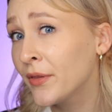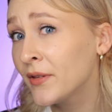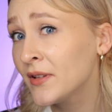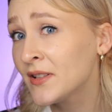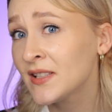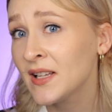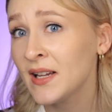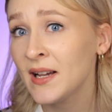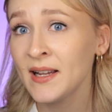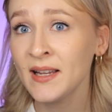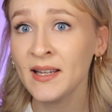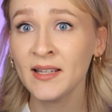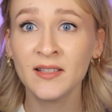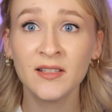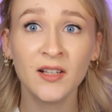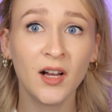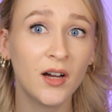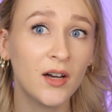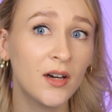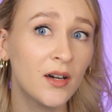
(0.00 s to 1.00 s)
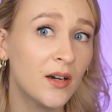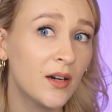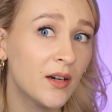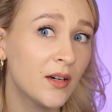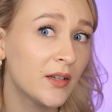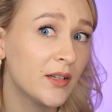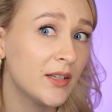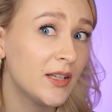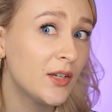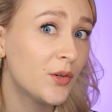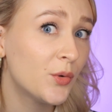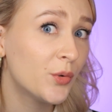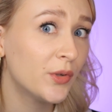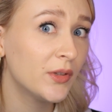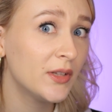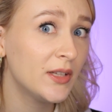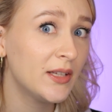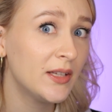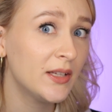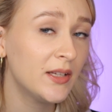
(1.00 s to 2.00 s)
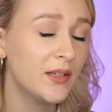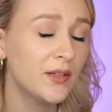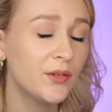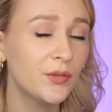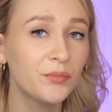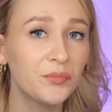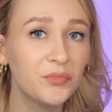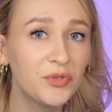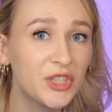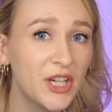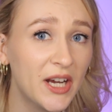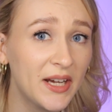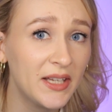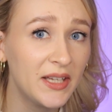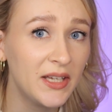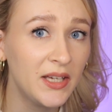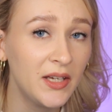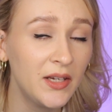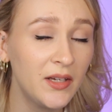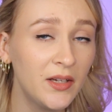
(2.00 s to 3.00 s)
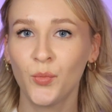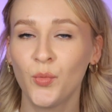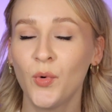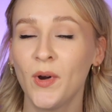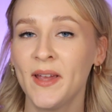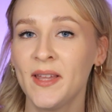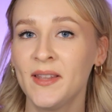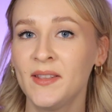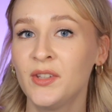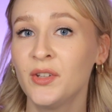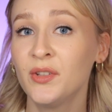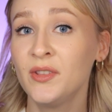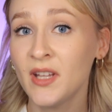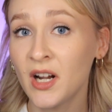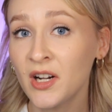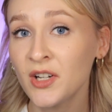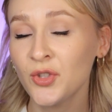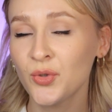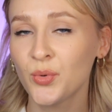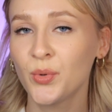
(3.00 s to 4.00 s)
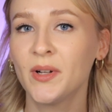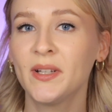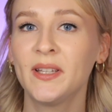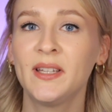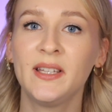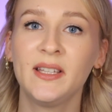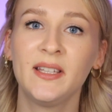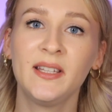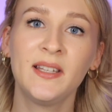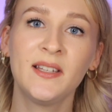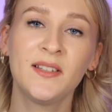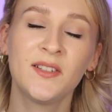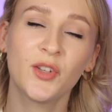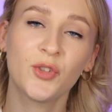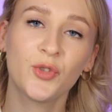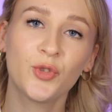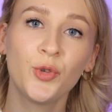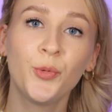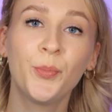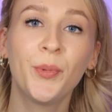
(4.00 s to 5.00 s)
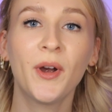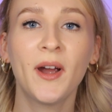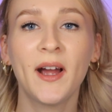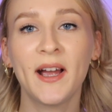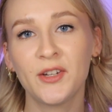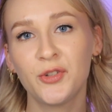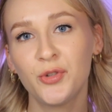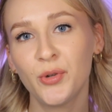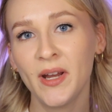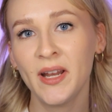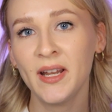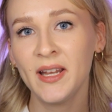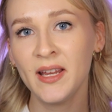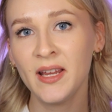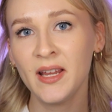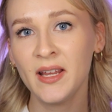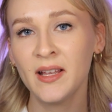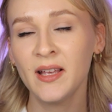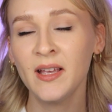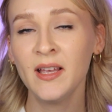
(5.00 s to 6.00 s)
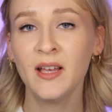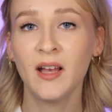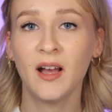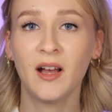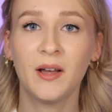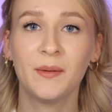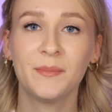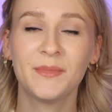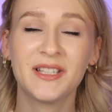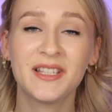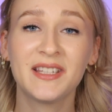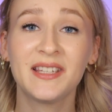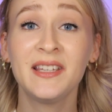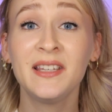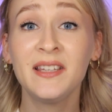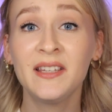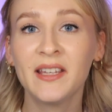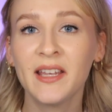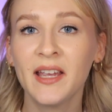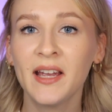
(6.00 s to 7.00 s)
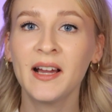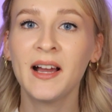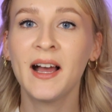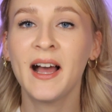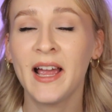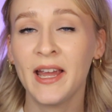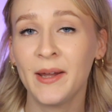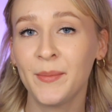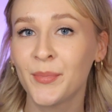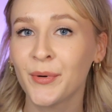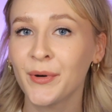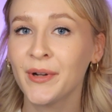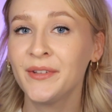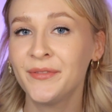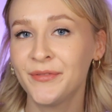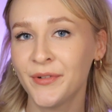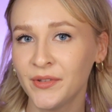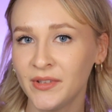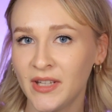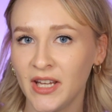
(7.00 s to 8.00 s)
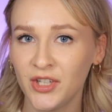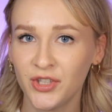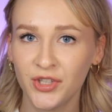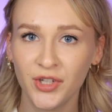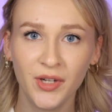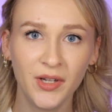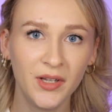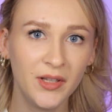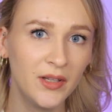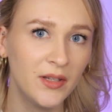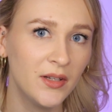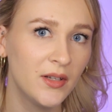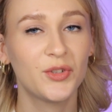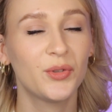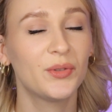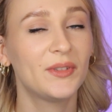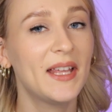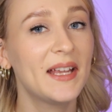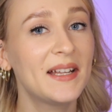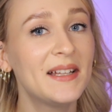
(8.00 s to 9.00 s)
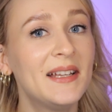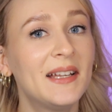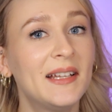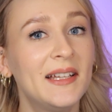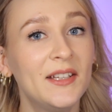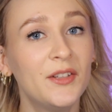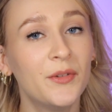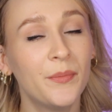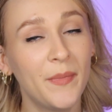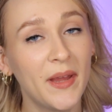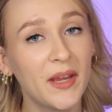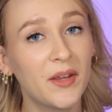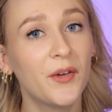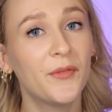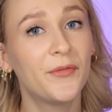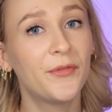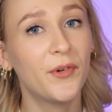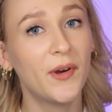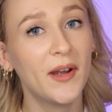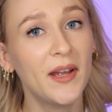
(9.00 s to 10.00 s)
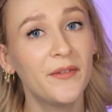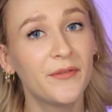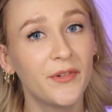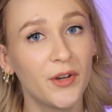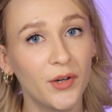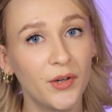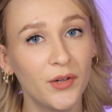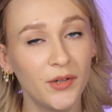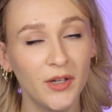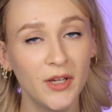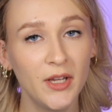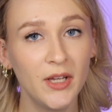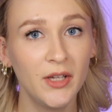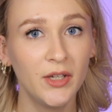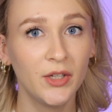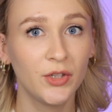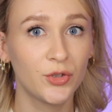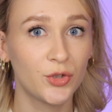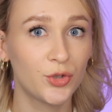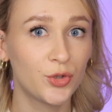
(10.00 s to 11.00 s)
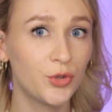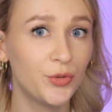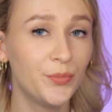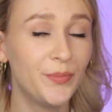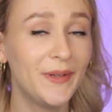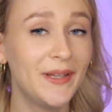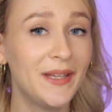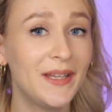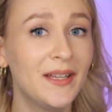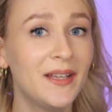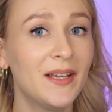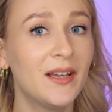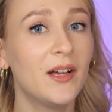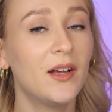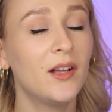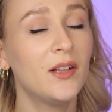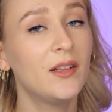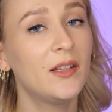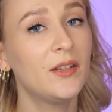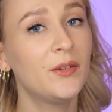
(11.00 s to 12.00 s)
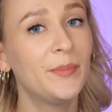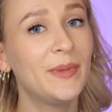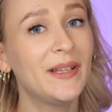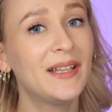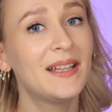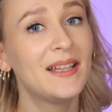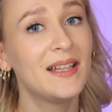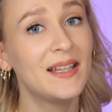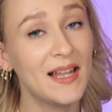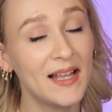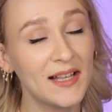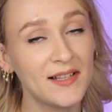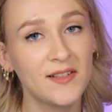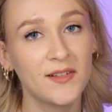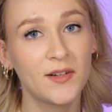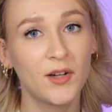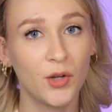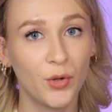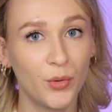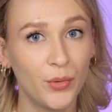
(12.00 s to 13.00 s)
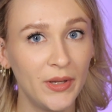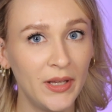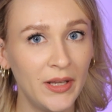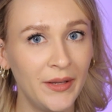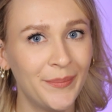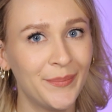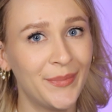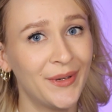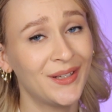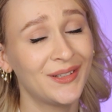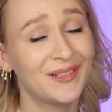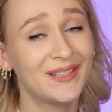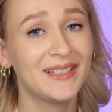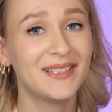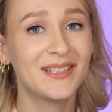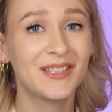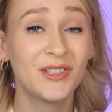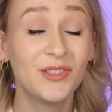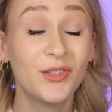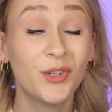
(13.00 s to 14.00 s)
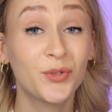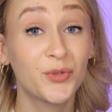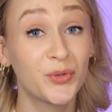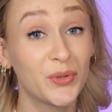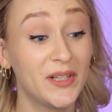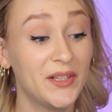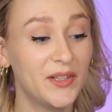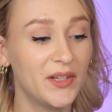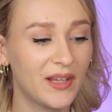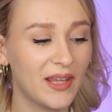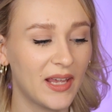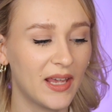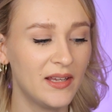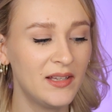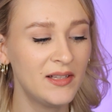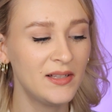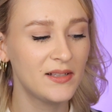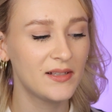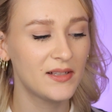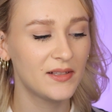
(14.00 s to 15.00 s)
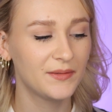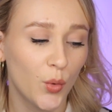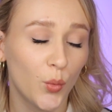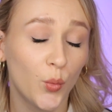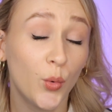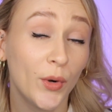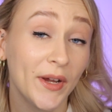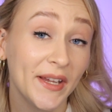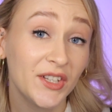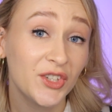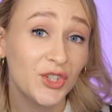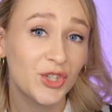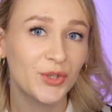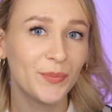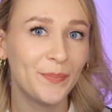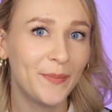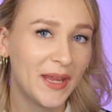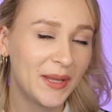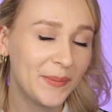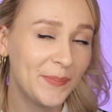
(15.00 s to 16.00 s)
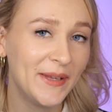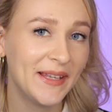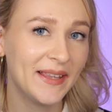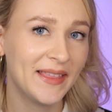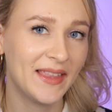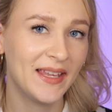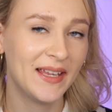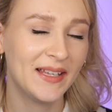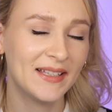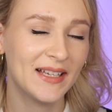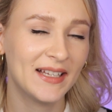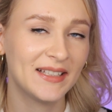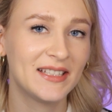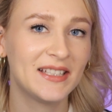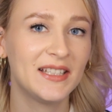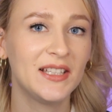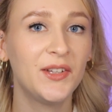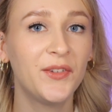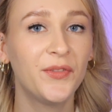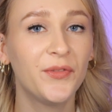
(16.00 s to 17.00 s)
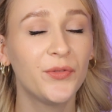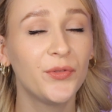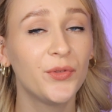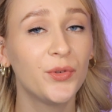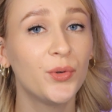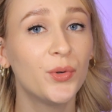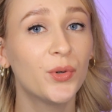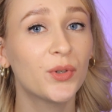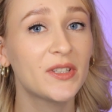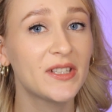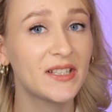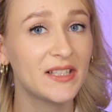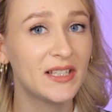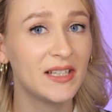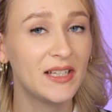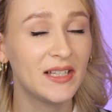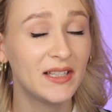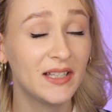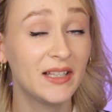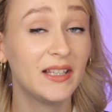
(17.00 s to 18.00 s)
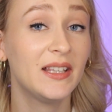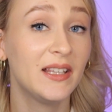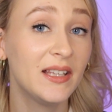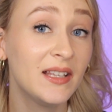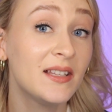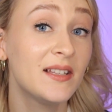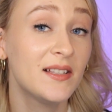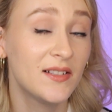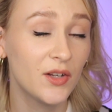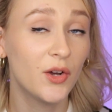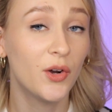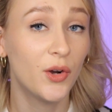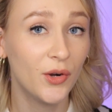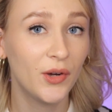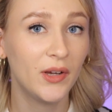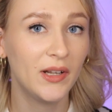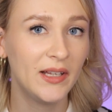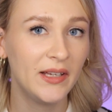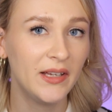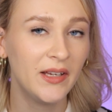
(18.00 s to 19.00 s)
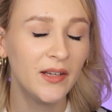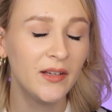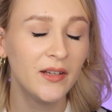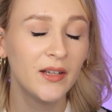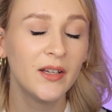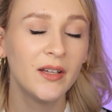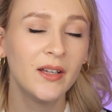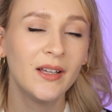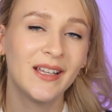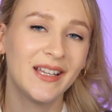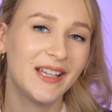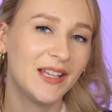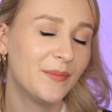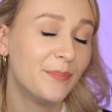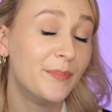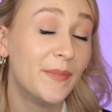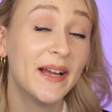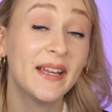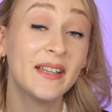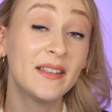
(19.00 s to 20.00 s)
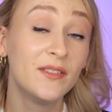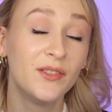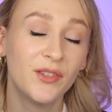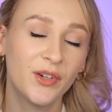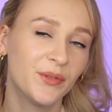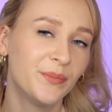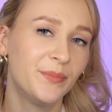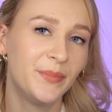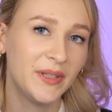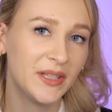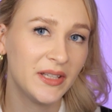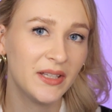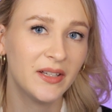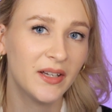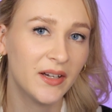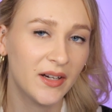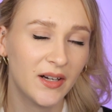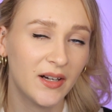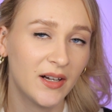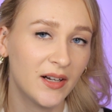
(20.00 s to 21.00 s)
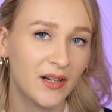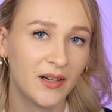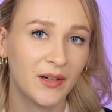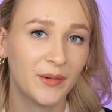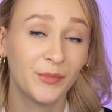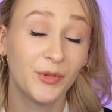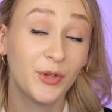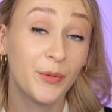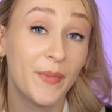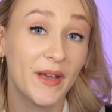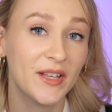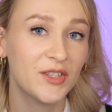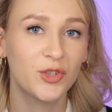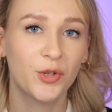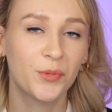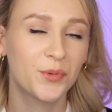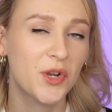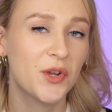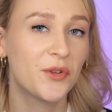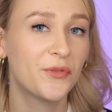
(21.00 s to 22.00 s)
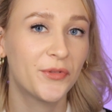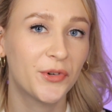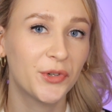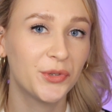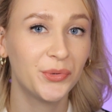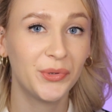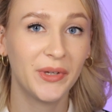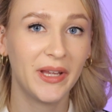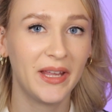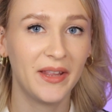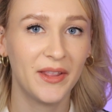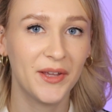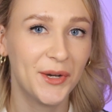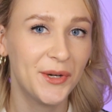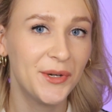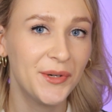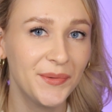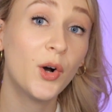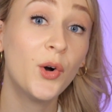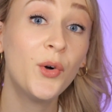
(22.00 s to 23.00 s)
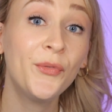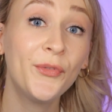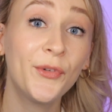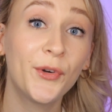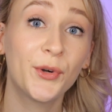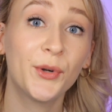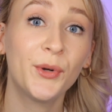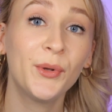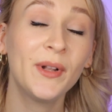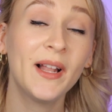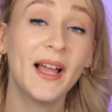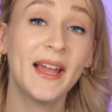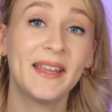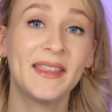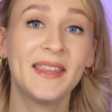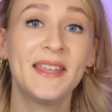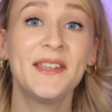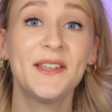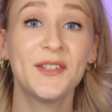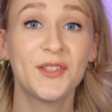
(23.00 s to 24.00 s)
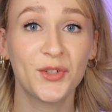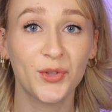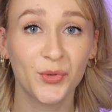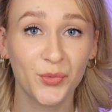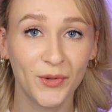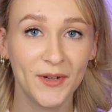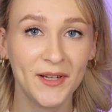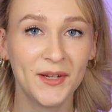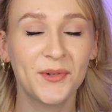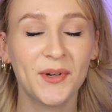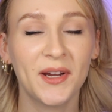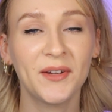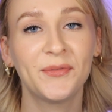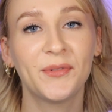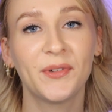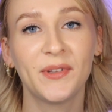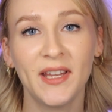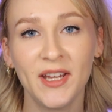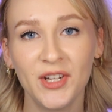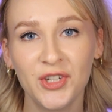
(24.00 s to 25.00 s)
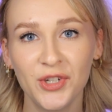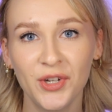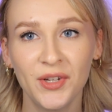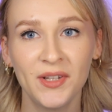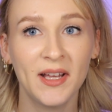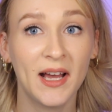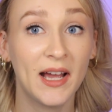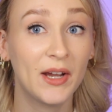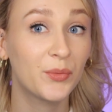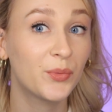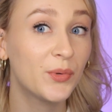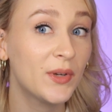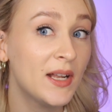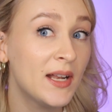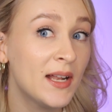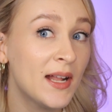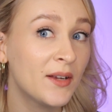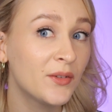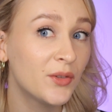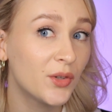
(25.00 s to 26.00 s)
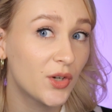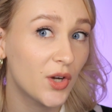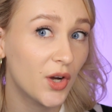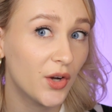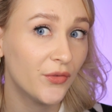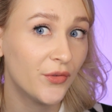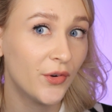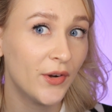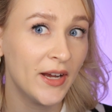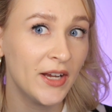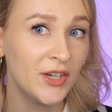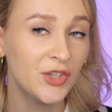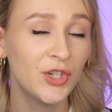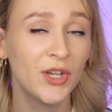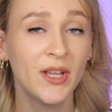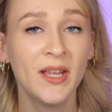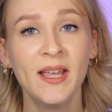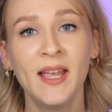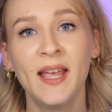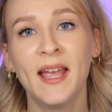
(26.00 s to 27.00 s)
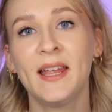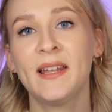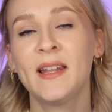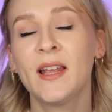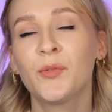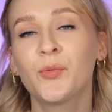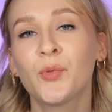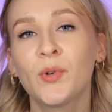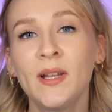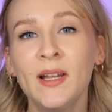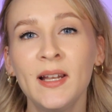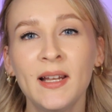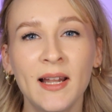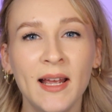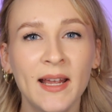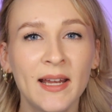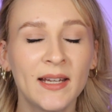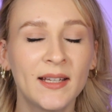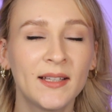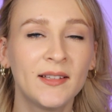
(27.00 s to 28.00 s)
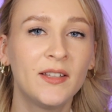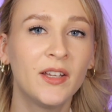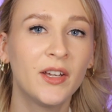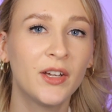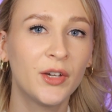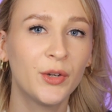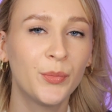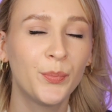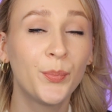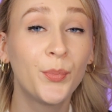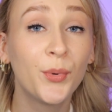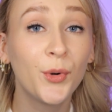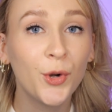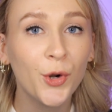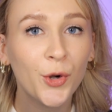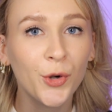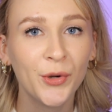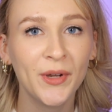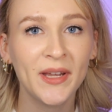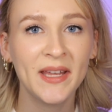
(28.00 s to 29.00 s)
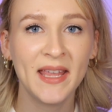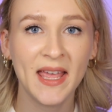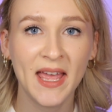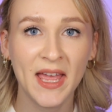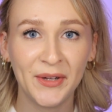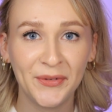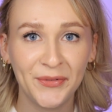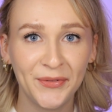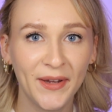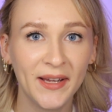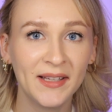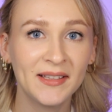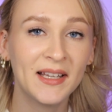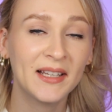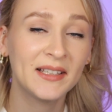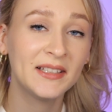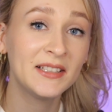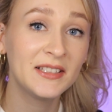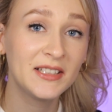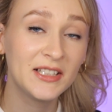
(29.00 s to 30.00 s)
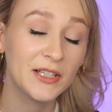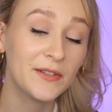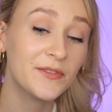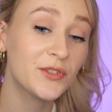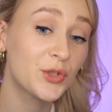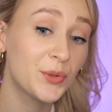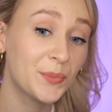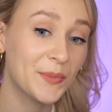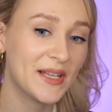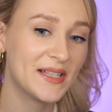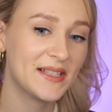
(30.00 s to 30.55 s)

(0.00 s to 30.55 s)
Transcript: sides are equally shiny, when the Nars one is a super hydrating skincare hybrid foundation. So technically the Makeup Forever should be a little bit less glowy, but it's not really the case. Which make me think that if your skin is oily, it might not be the best option for you either. Overall, I think it's a really great foundation. I really like the coverage and I really like the blurring effect that it gives to my